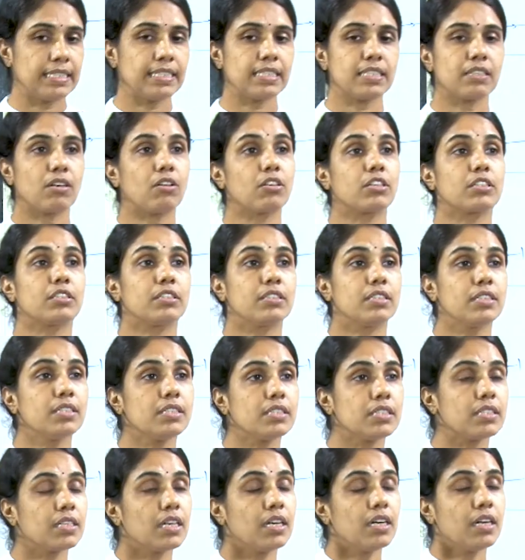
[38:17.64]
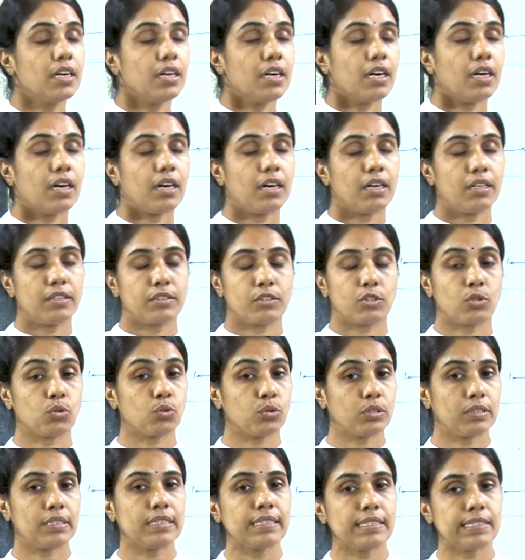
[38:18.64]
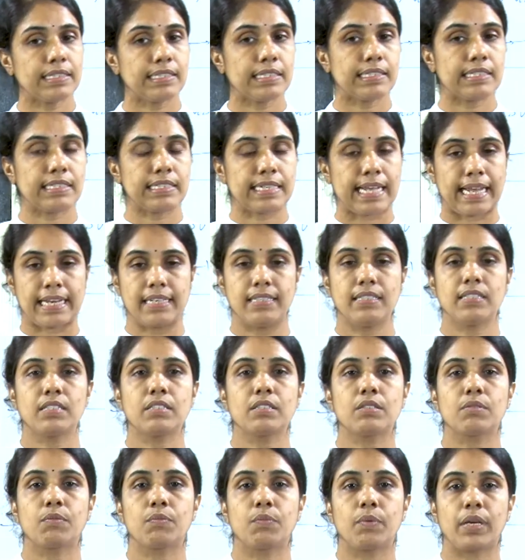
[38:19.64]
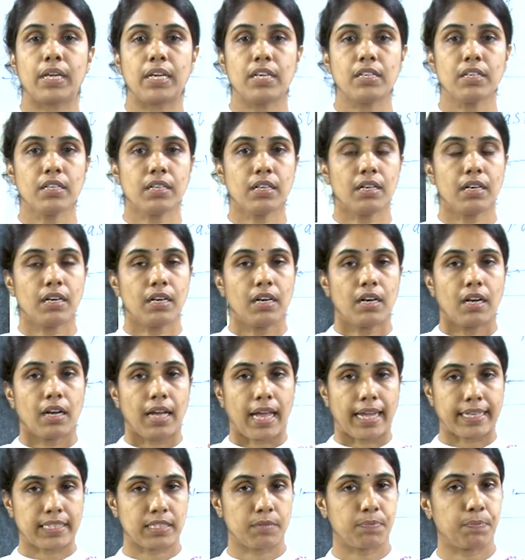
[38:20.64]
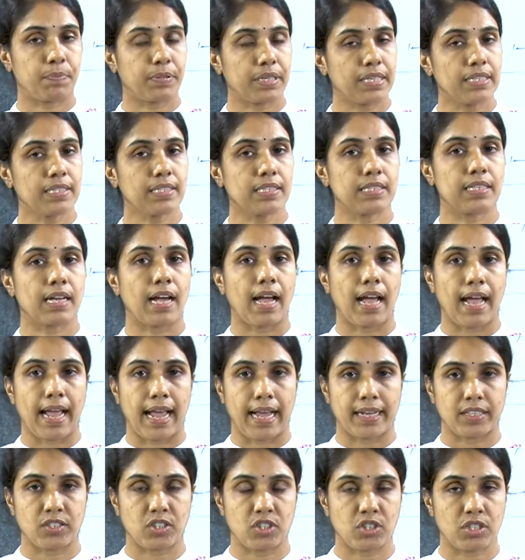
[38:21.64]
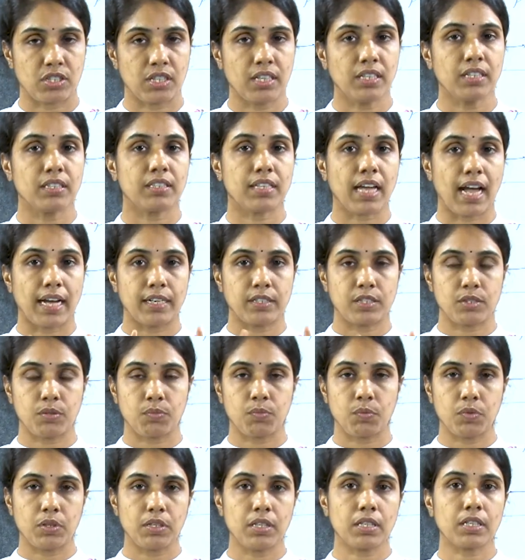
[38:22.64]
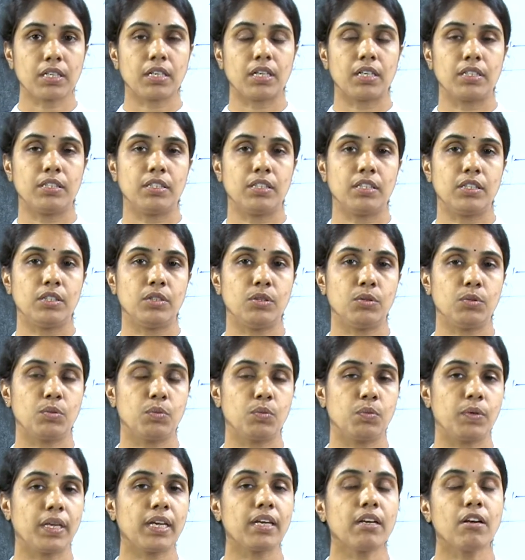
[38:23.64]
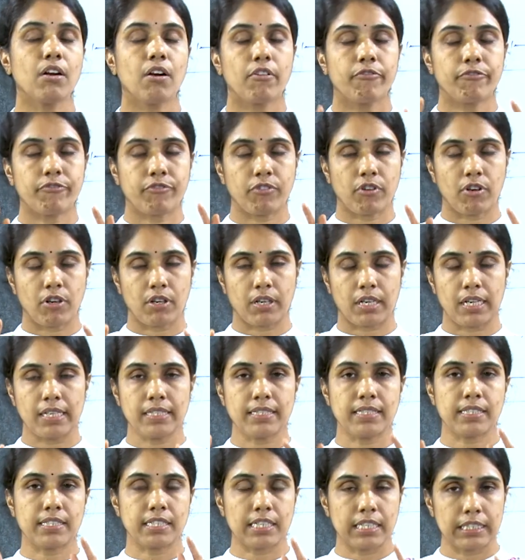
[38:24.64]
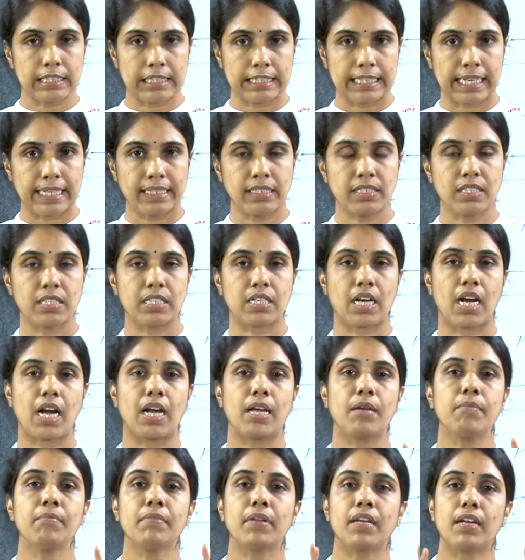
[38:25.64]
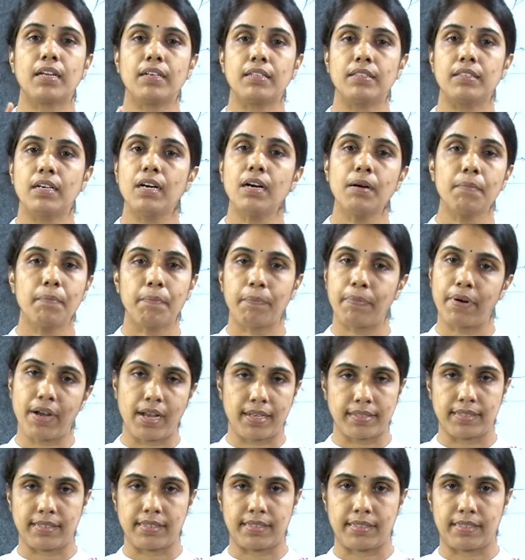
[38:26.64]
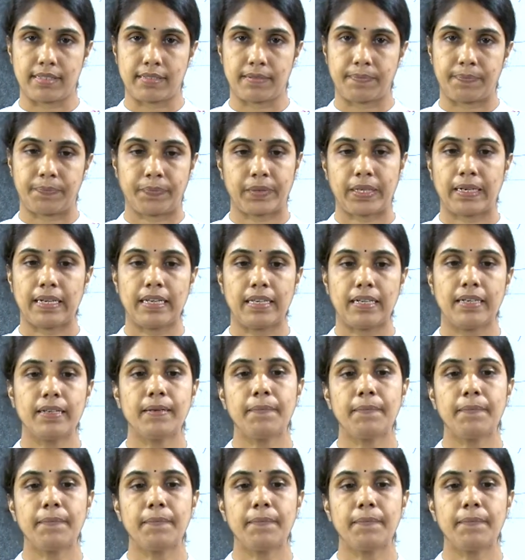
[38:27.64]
or this through this tense we express the action that were continuing for a certain time in the past. Clear?